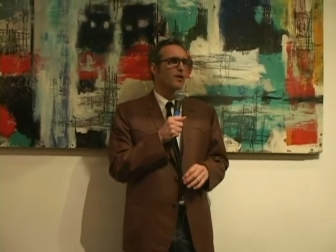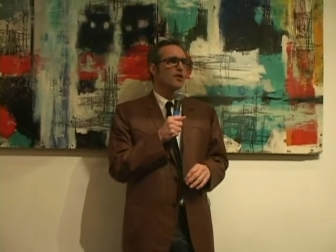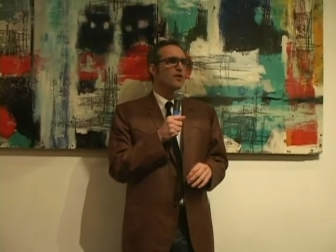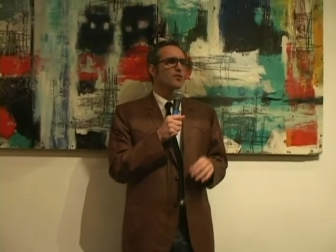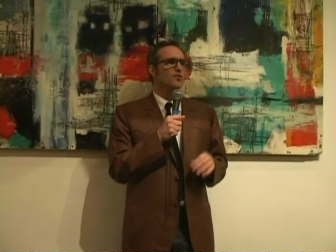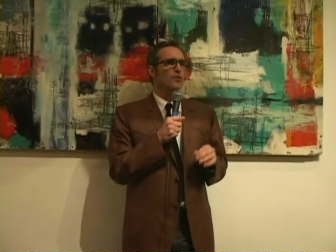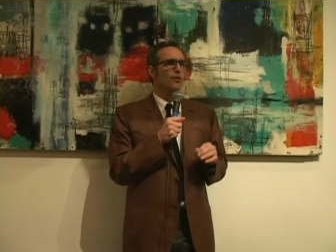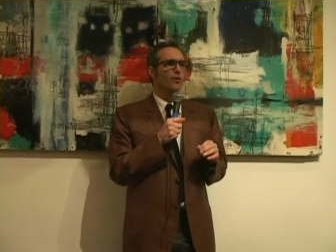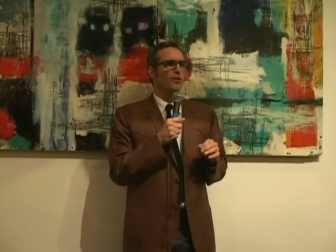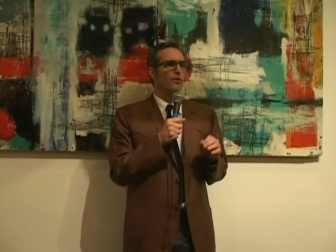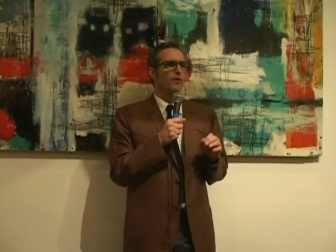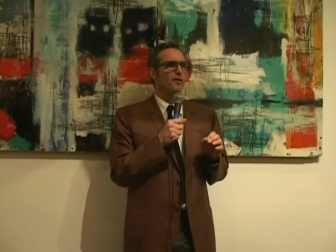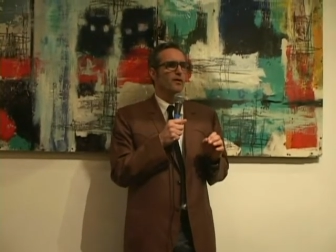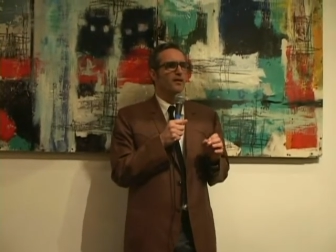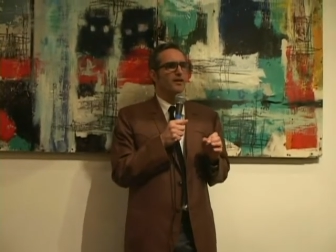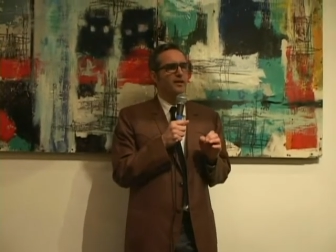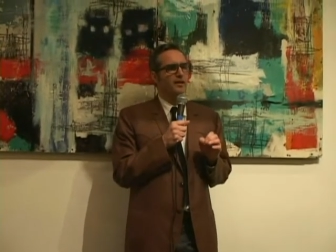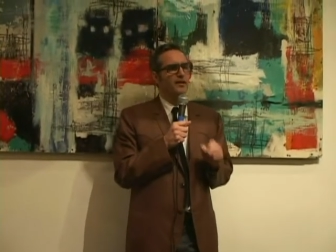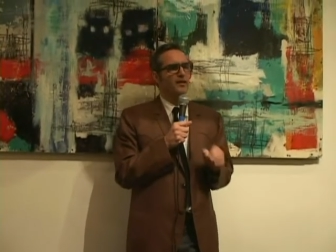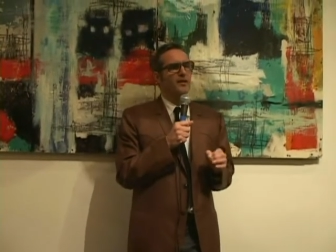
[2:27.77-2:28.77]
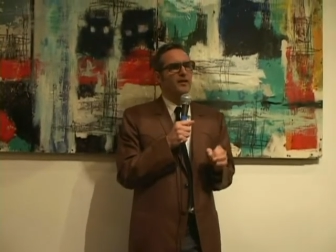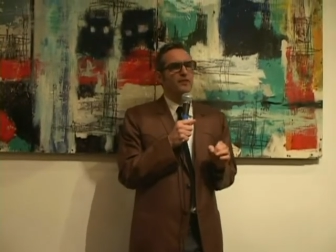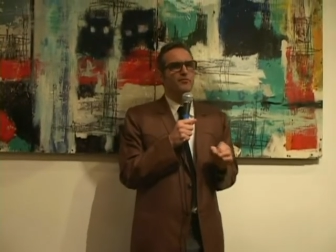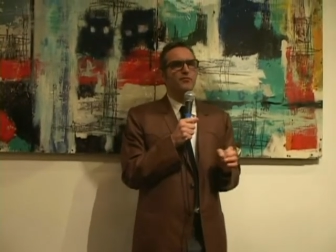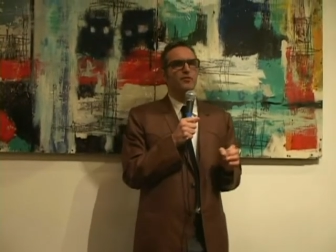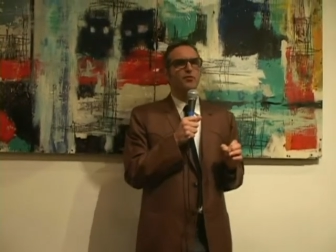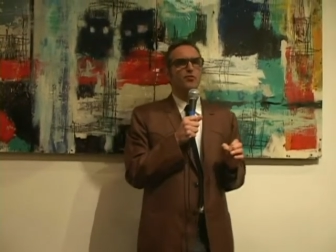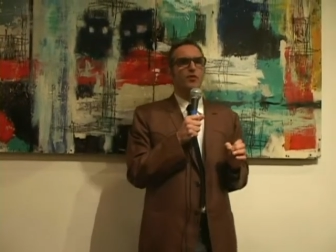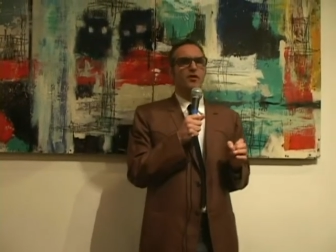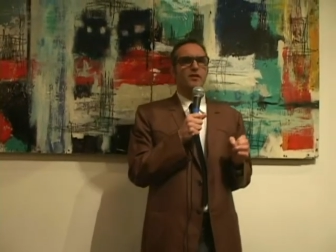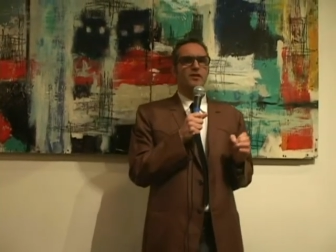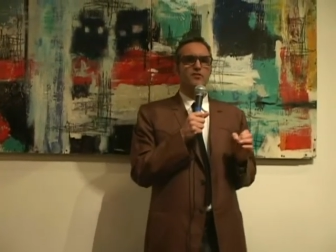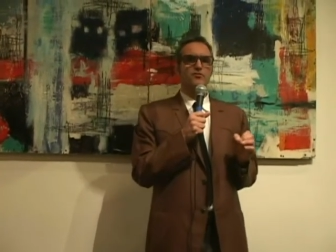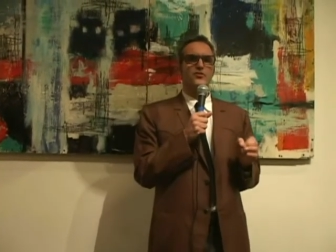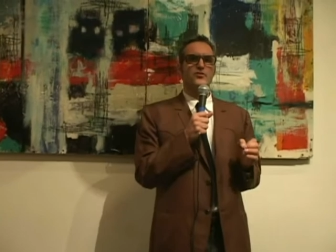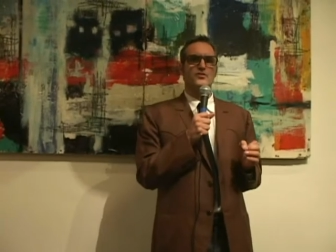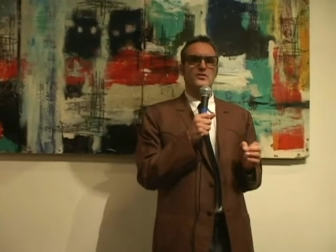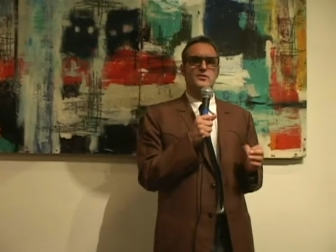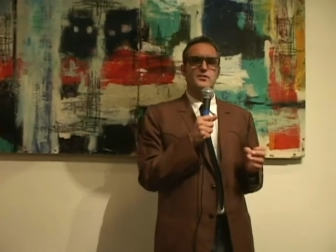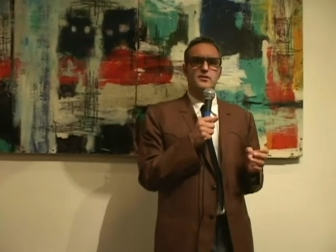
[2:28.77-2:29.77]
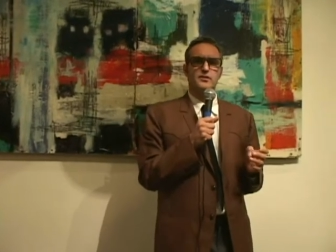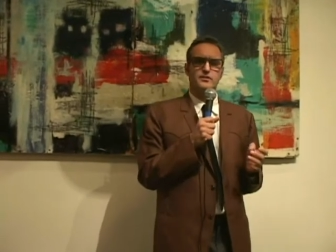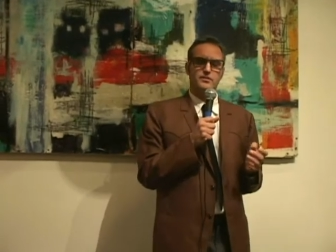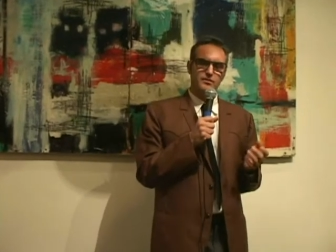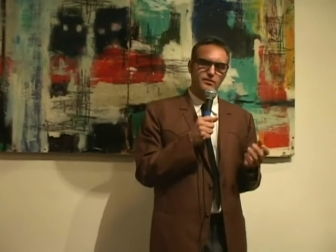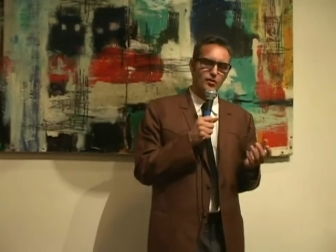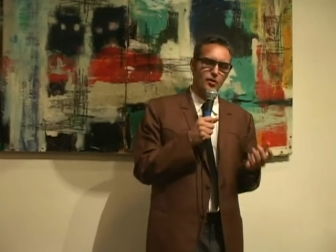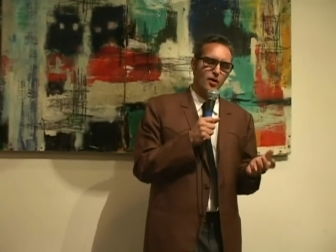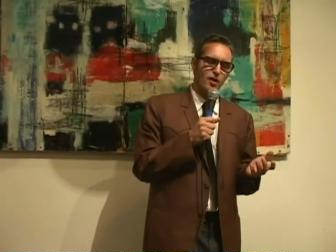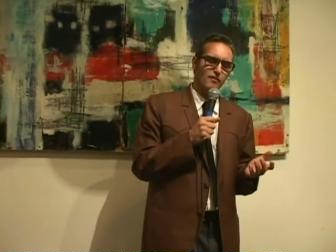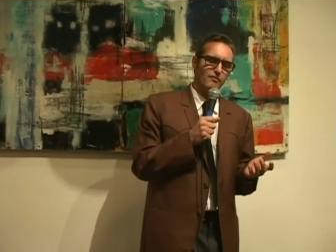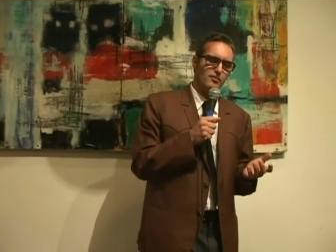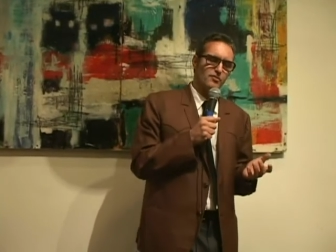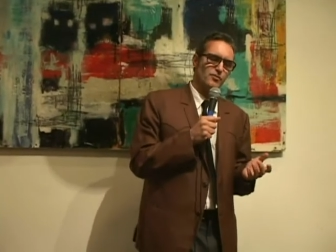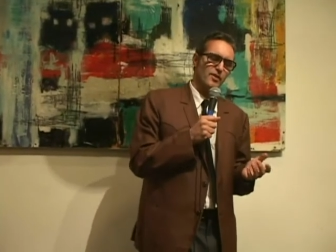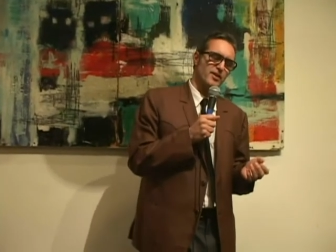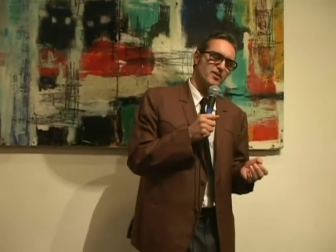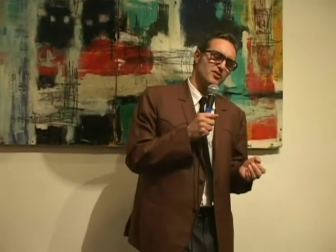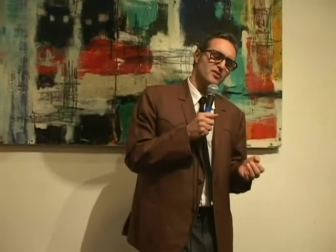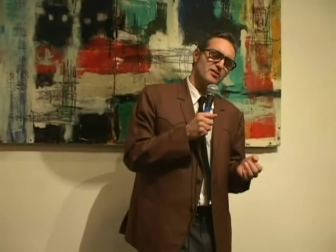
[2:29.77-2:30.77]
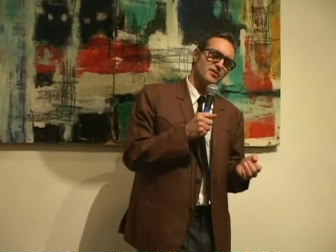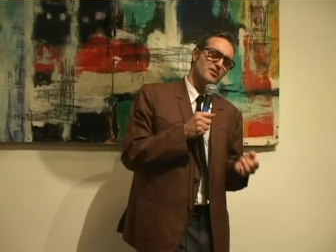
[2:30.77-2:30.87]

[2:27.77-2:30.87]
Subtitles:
So if you are interested in the law of attraction,